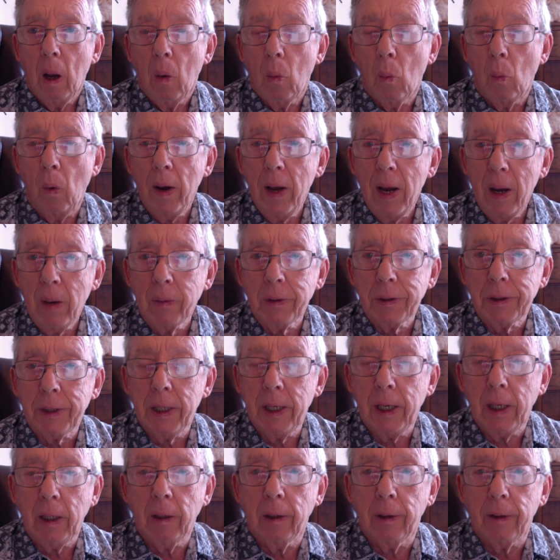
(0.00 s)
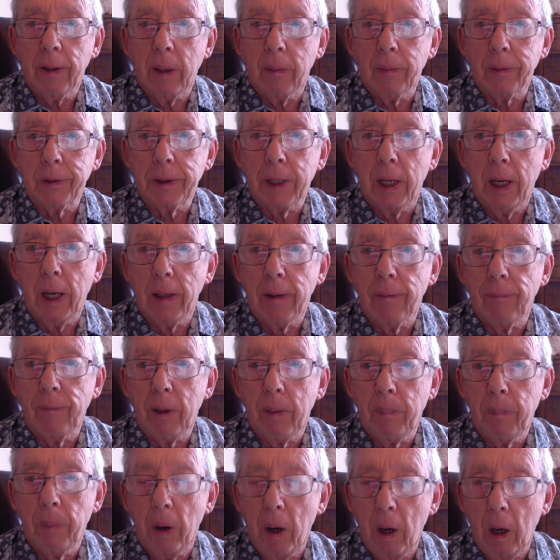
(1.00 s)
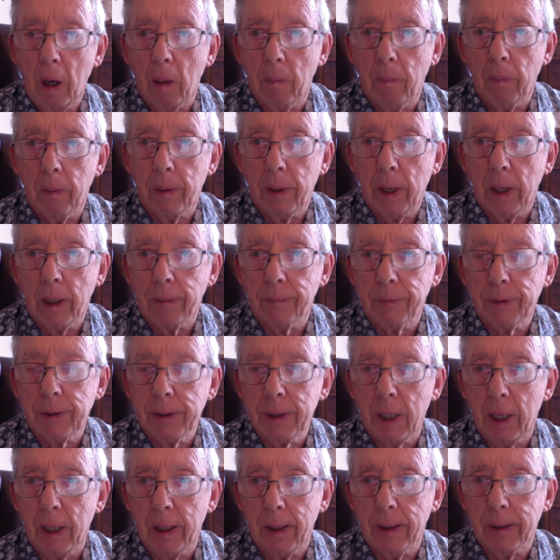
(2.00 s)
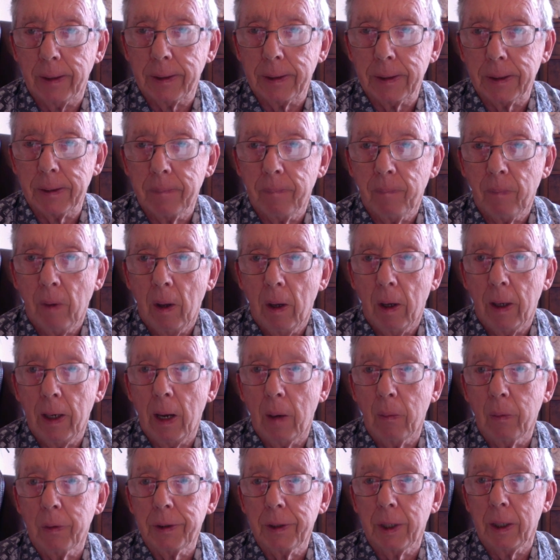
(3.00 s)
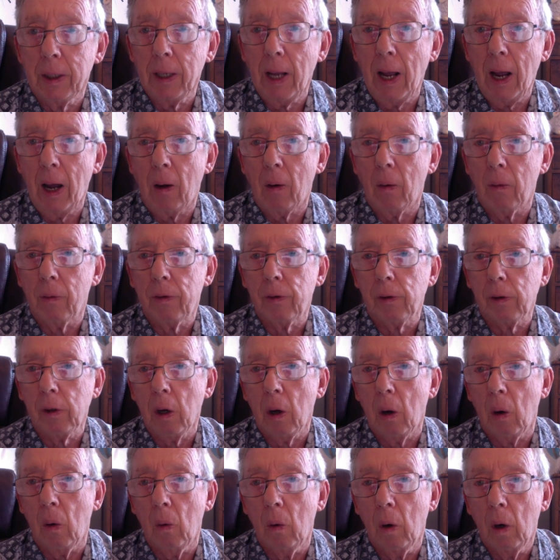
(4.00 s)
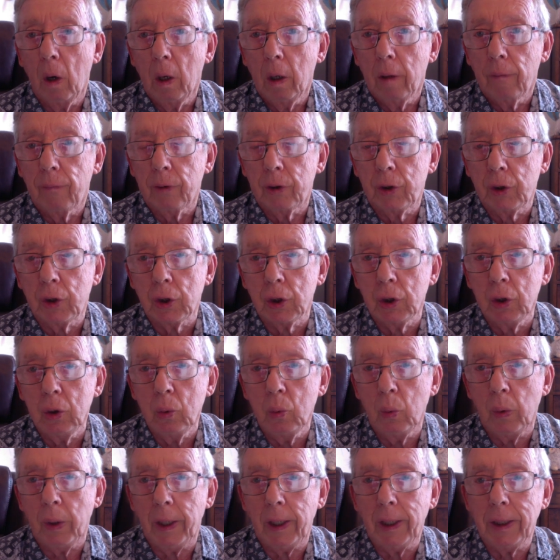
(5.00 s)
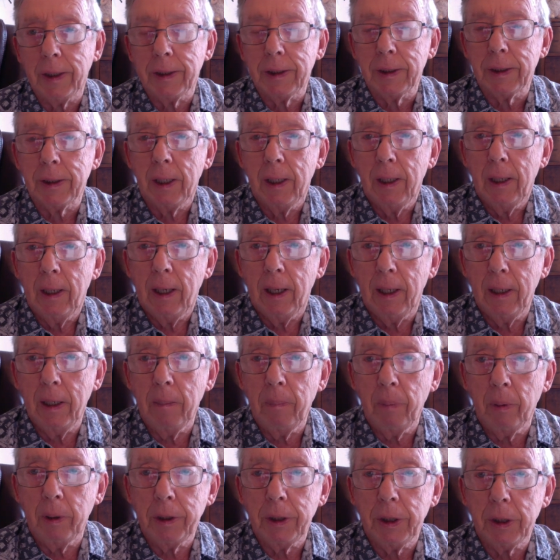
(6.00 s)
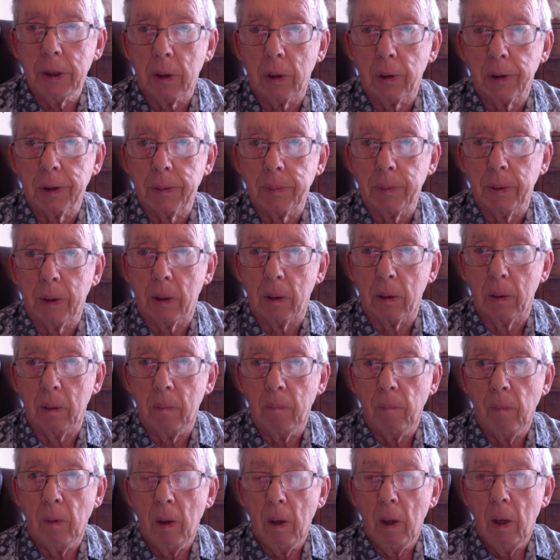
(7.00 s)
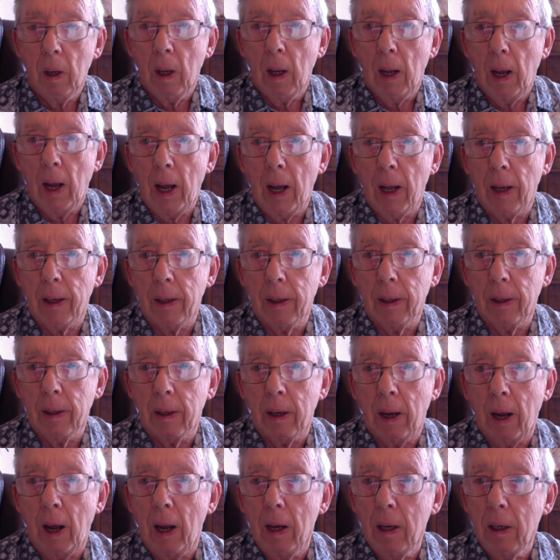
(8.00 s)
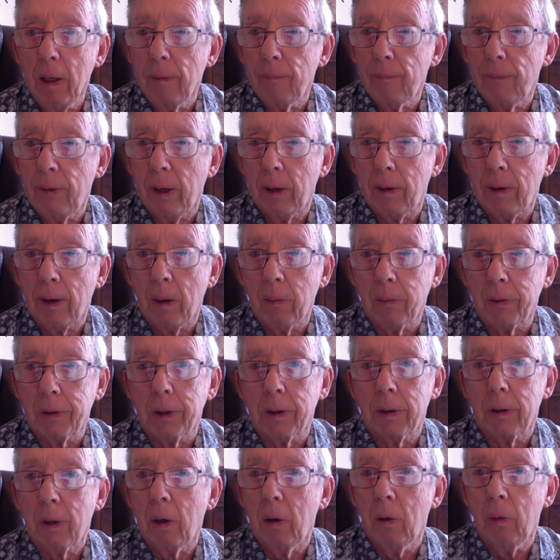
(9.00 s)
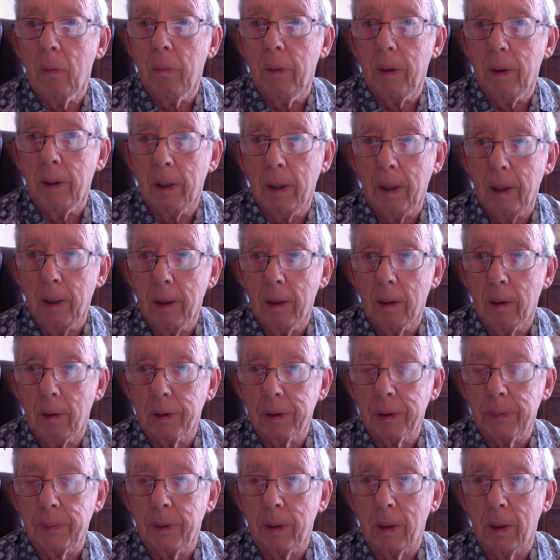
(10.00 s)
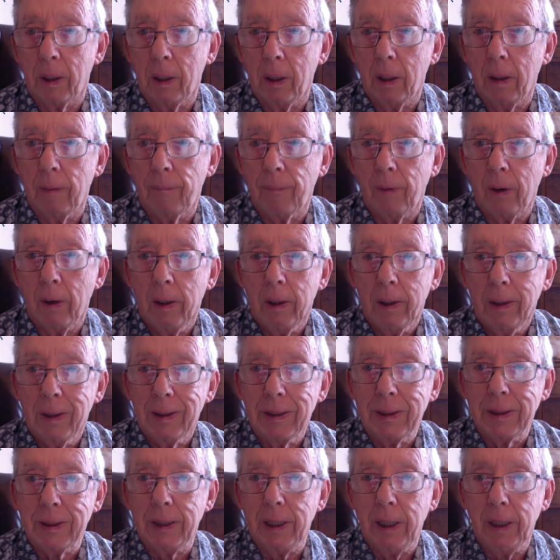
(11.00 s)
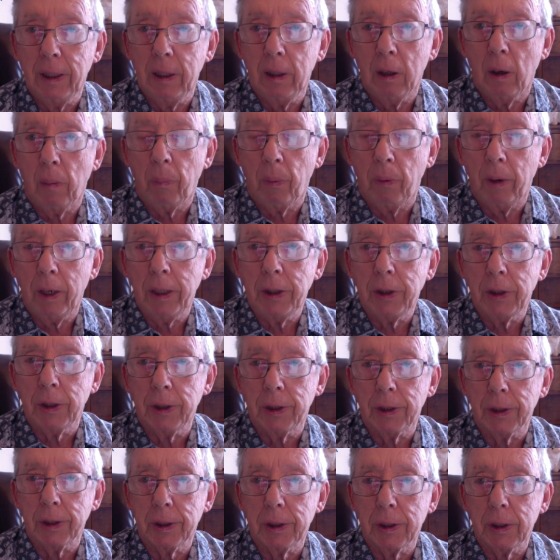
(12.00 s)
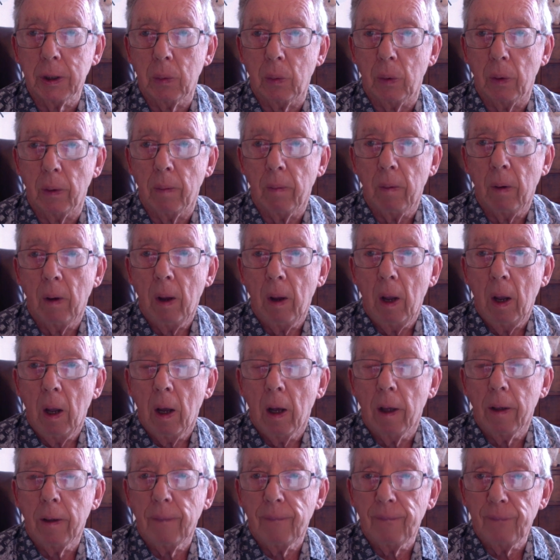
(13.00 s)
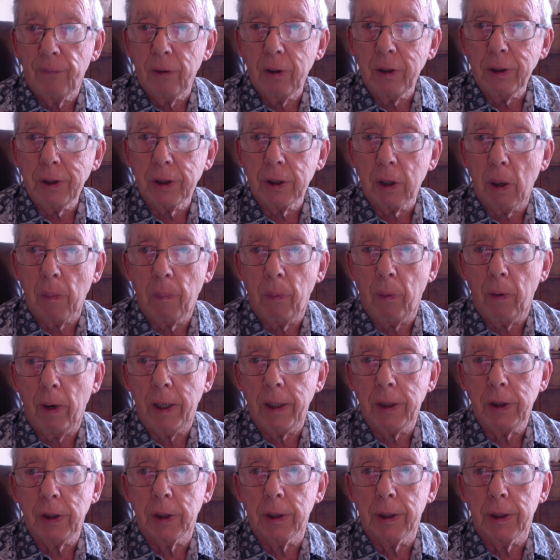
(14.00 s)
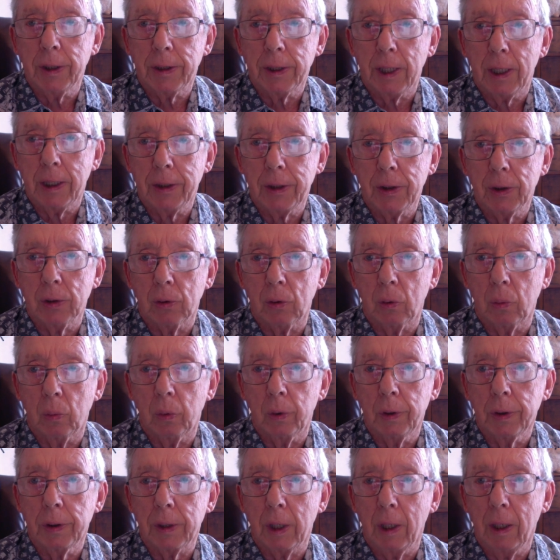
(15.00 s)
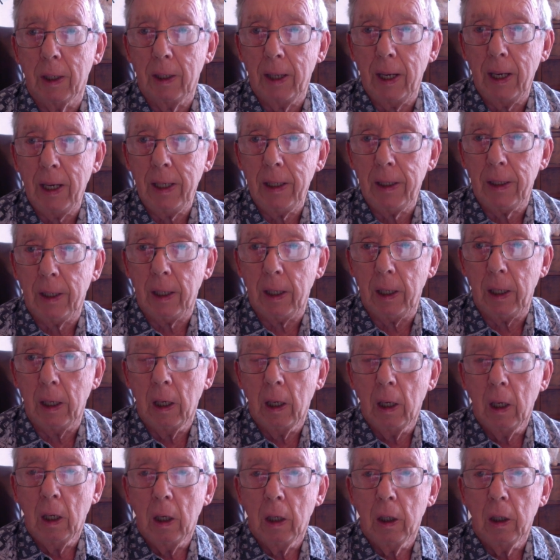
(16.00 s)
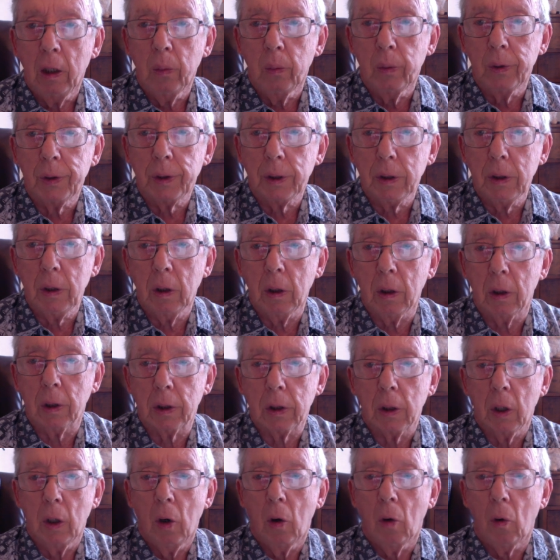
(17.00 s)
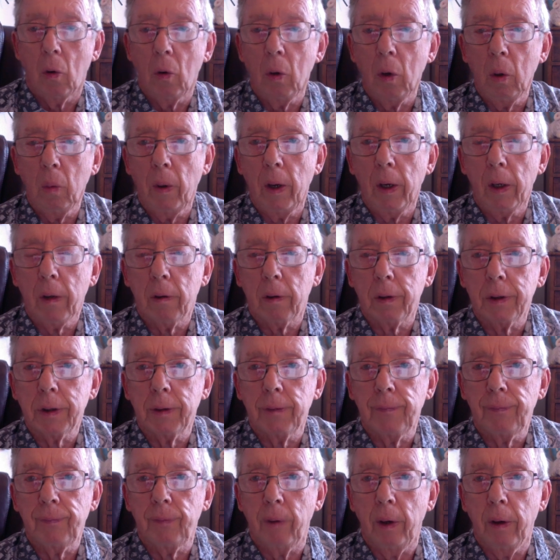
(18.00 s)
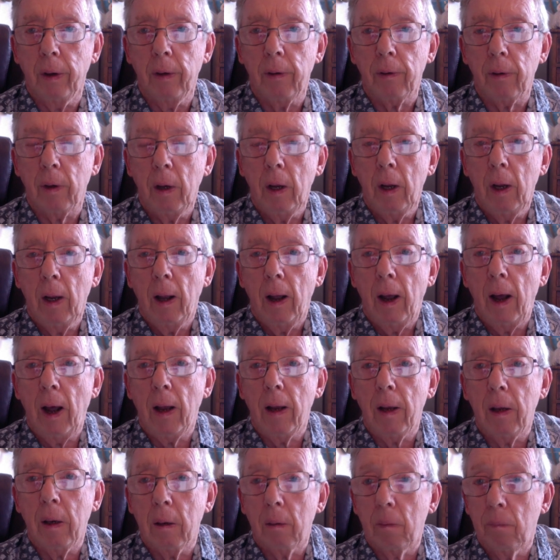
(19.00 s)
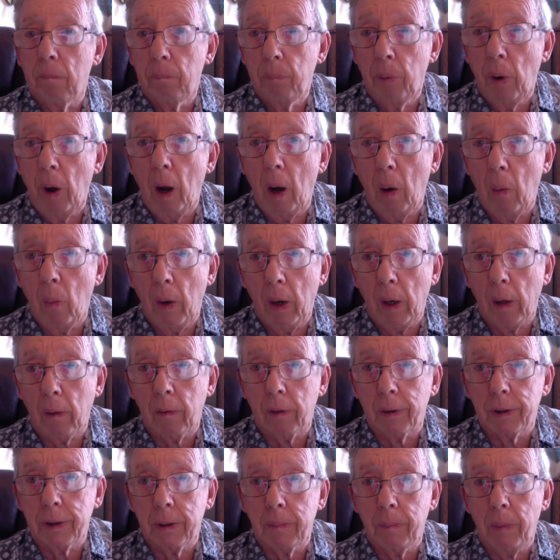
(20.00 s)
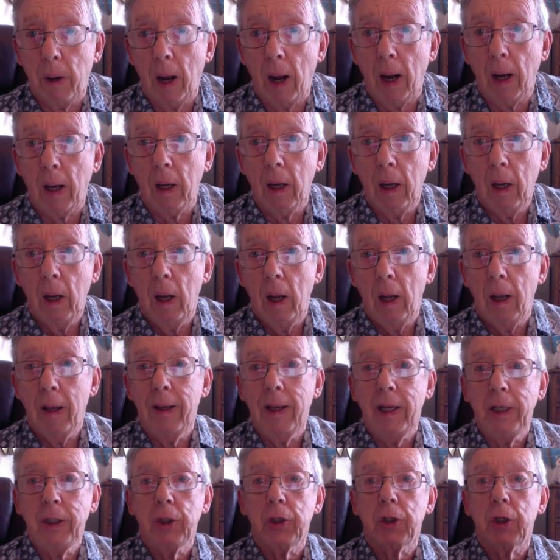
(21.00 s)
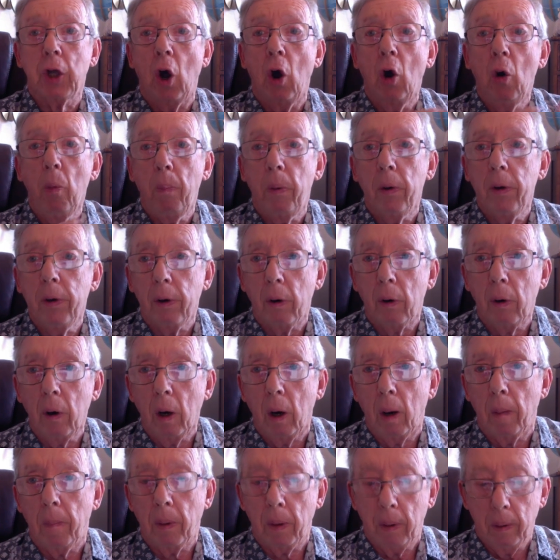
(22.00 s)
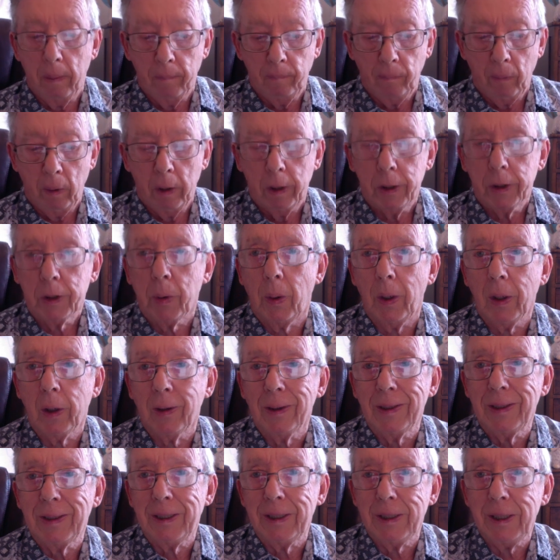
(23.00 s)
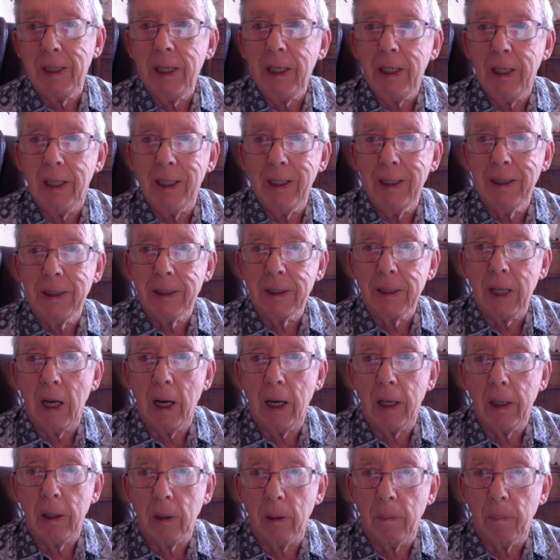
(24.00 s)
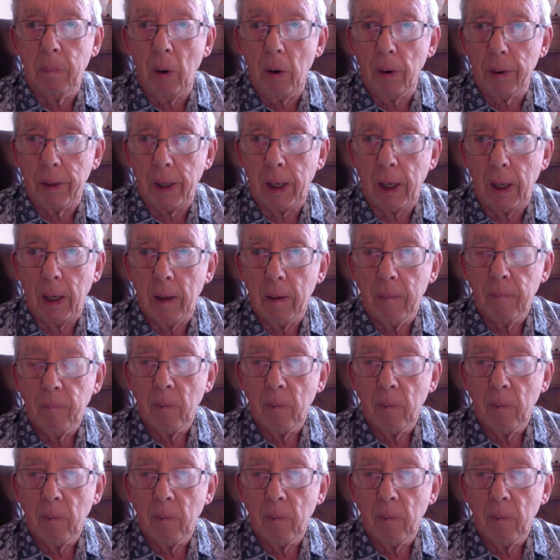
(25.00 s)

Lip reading: When I was in England, I was a head of department, head of science, and I was allowed to go for 2 weeks in a British hospital, and I loved it. I was at home in the hospital. I loved seeing the operations and so on. And the first operation that I saw was a lady who was cut all the way across the front and part way across the back, and they just opened her up. So I could see inside her body.